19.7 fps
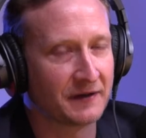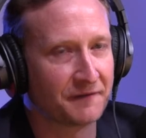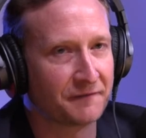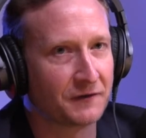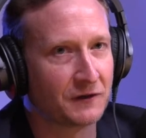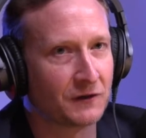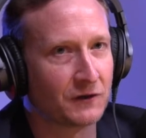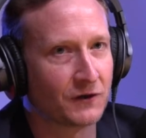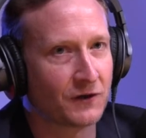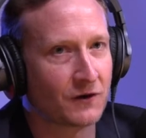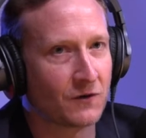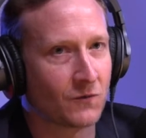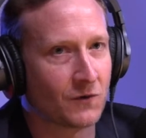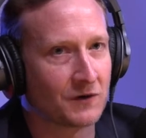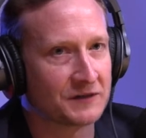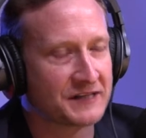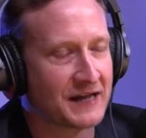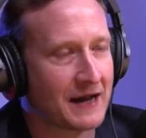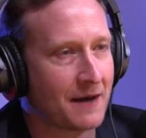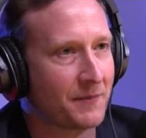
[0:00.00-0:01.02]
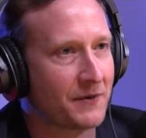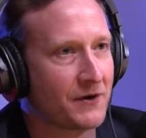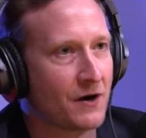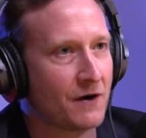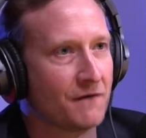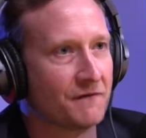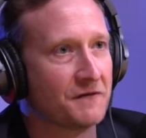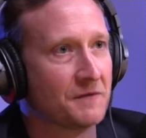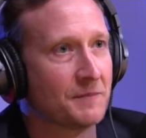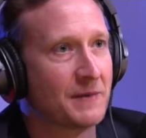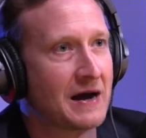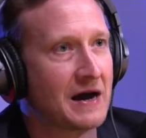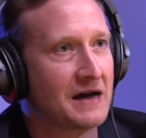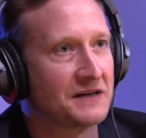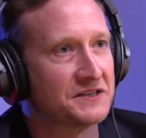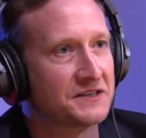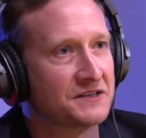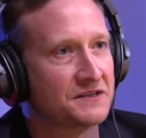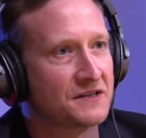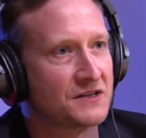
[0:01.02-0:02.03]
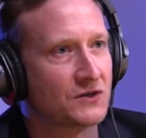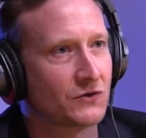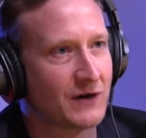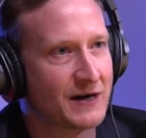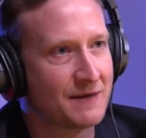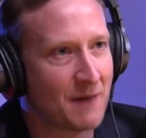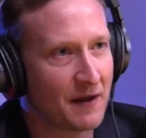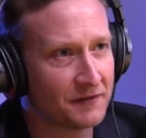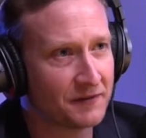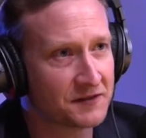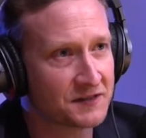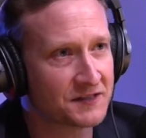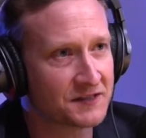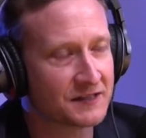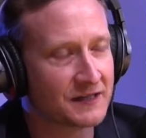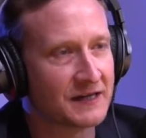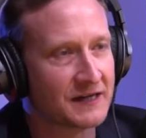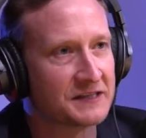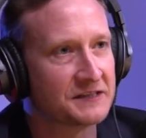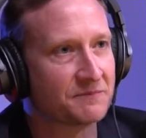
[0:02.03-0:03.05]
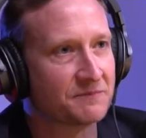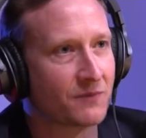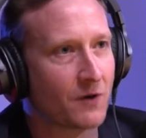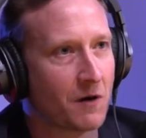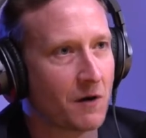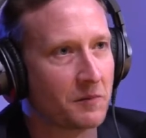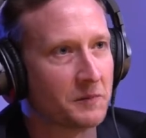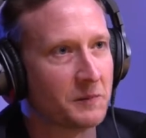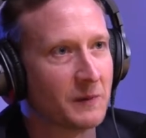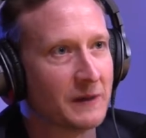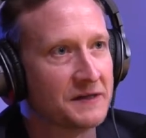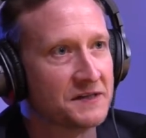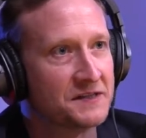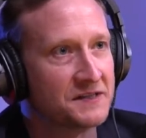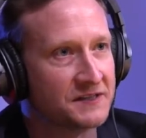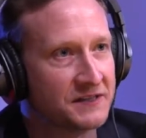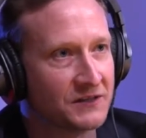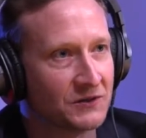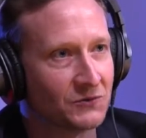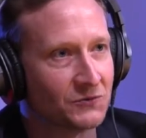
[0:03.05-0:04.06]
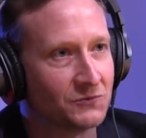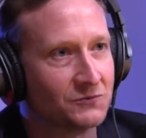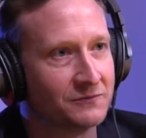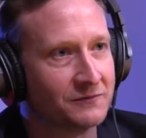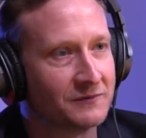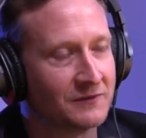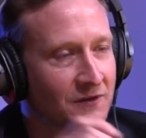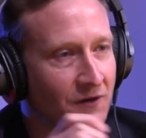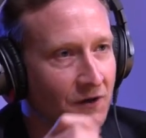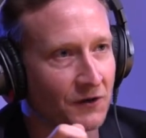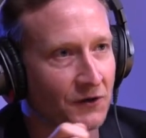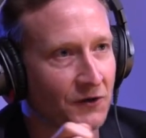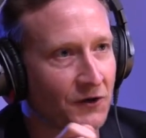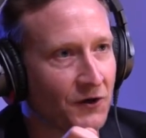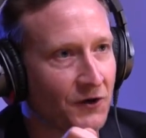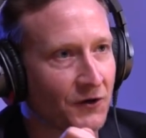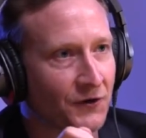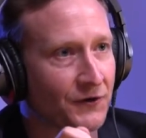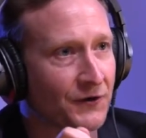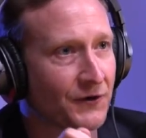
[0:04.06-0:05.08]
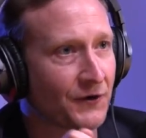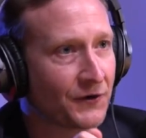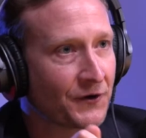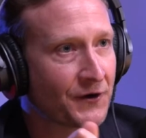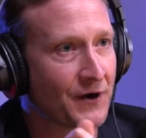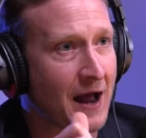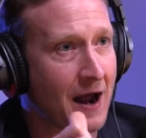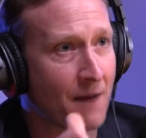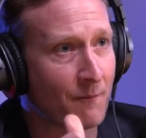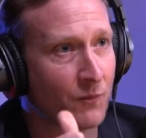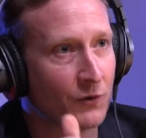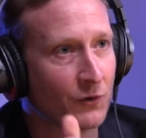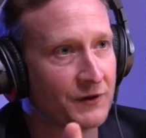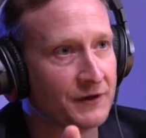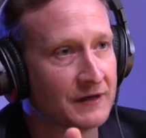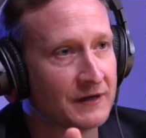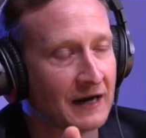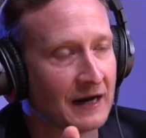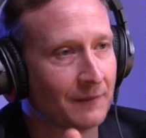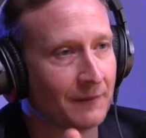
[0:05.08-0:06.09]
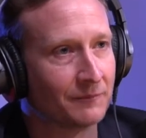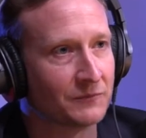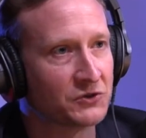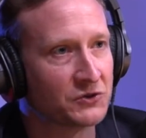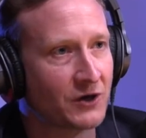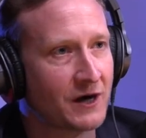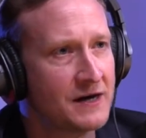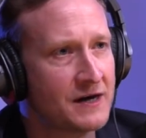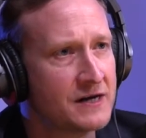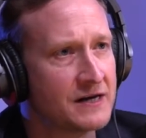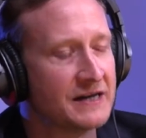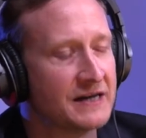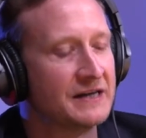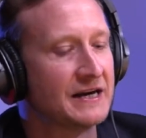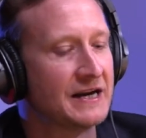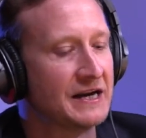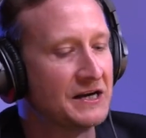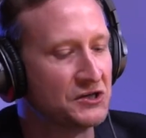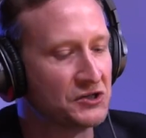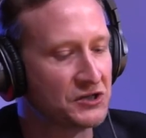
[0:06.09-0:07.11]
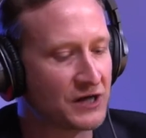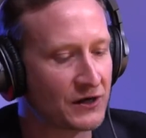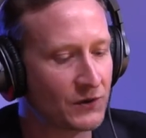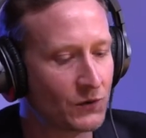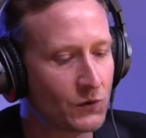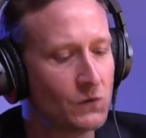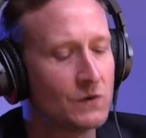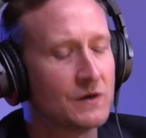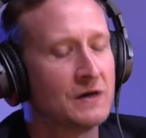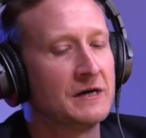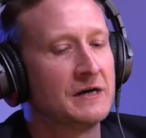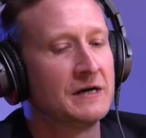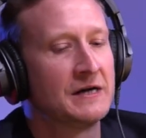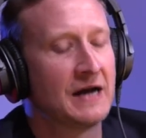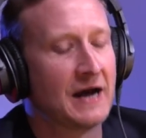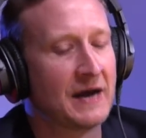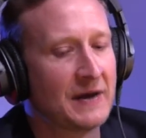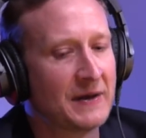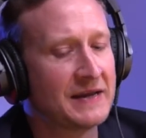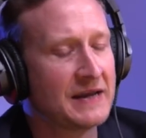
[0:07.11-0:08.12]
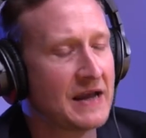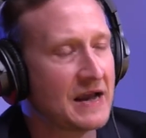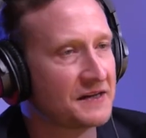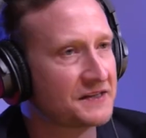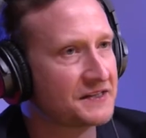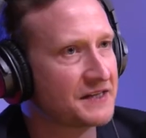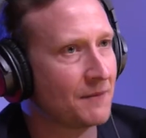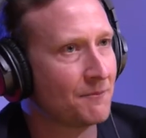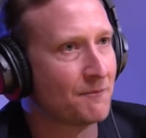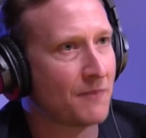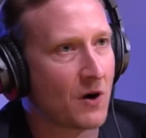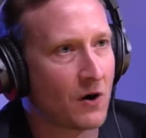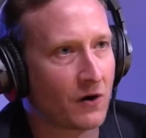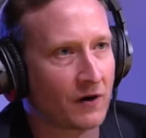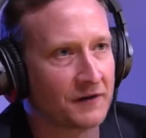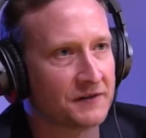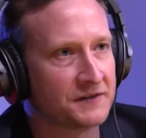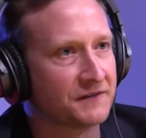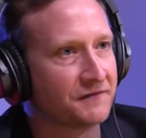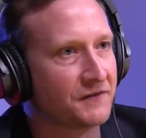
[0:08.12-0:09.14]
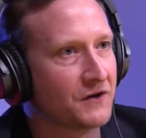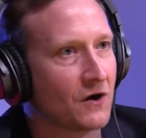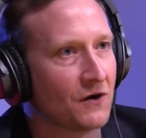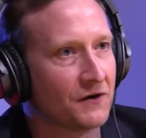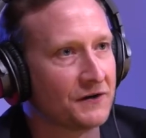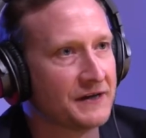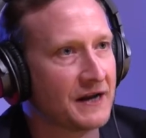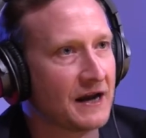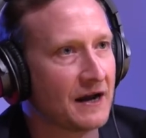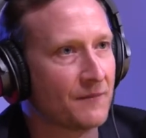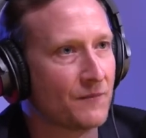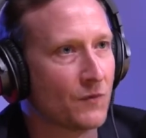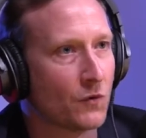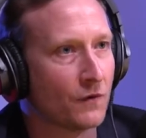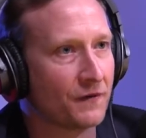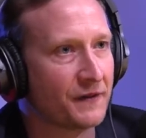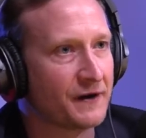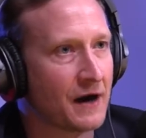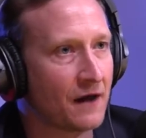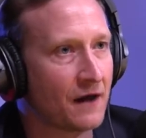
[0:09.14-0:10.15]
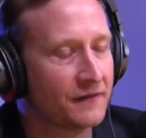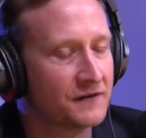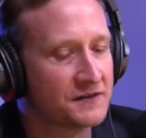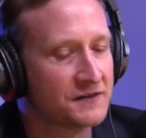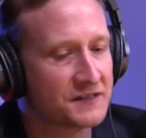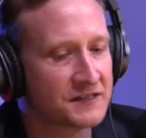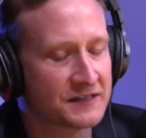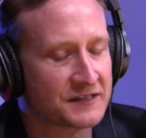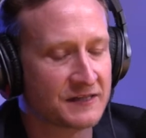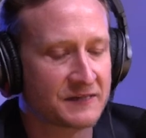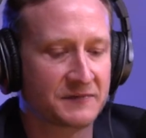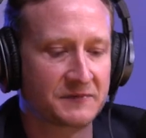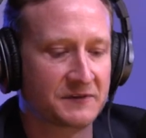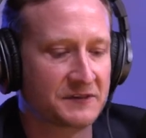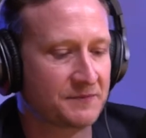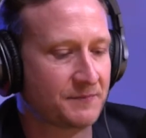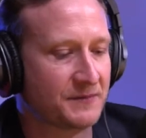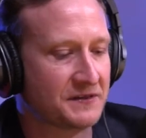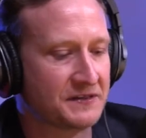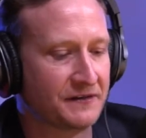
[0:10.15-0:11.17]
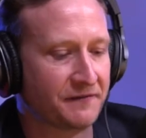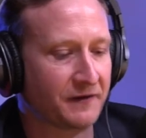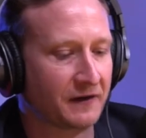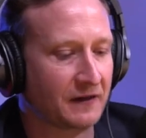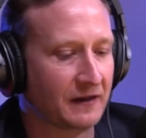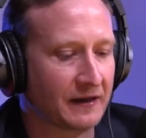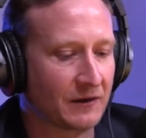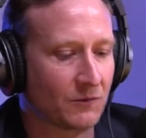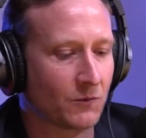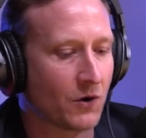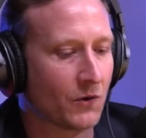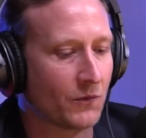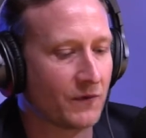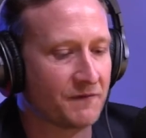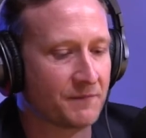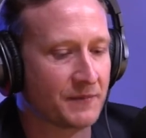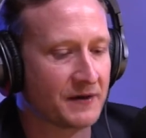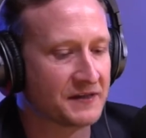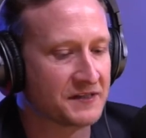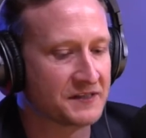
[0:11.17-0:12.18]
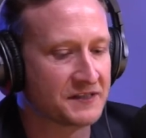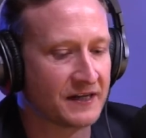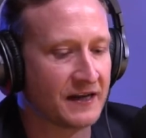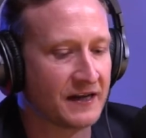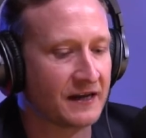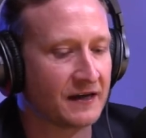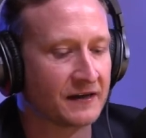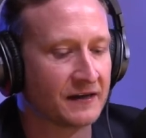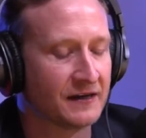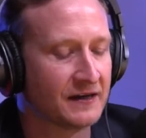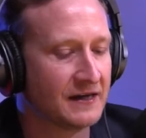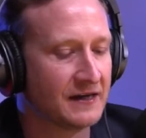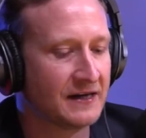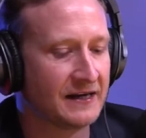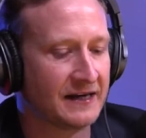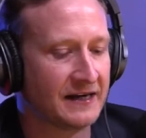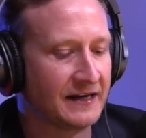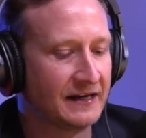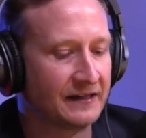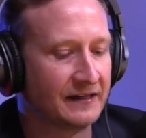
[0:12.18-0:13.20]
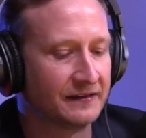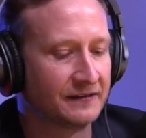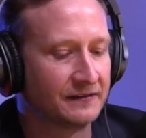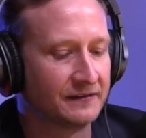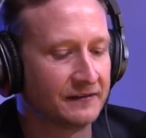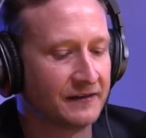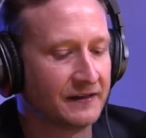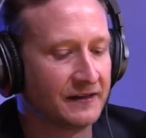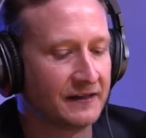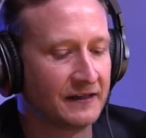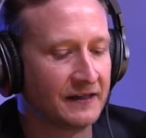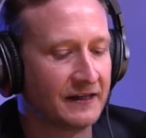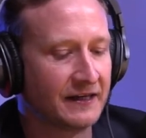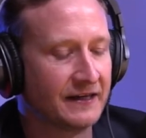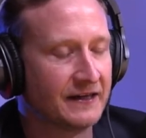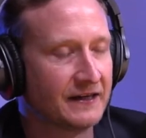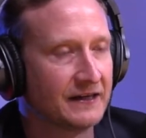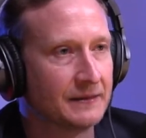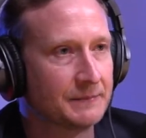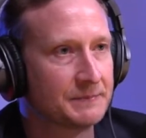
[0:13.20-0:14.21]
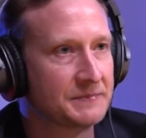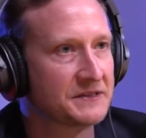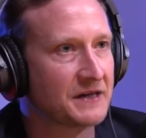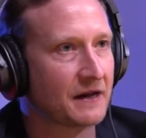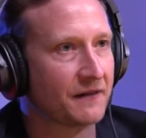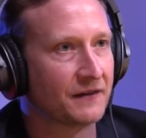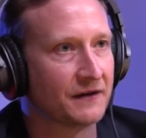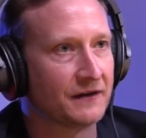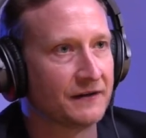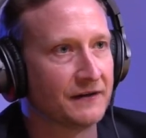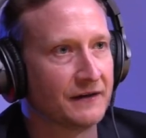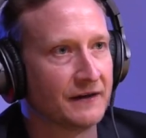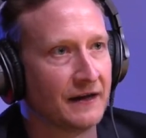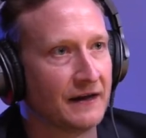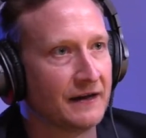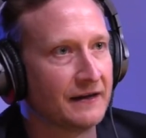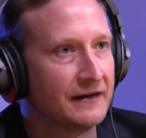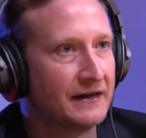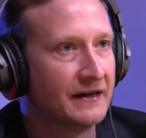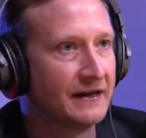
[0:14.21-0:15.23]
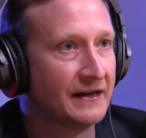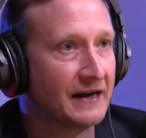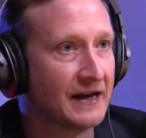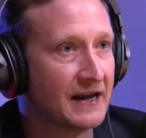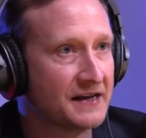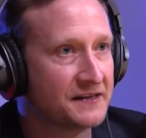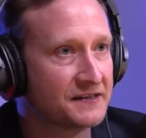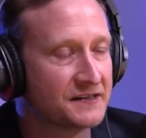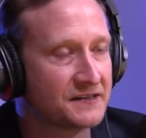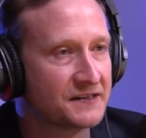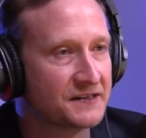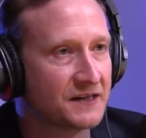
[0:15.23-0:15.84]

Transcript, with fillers: If you look at what's happened over the past three months, it's probably still on, on an upward um, trend in, in general. But yeah, some pockets have gone down more than others, specifically what we've been seeing in the inner southern and inner eastern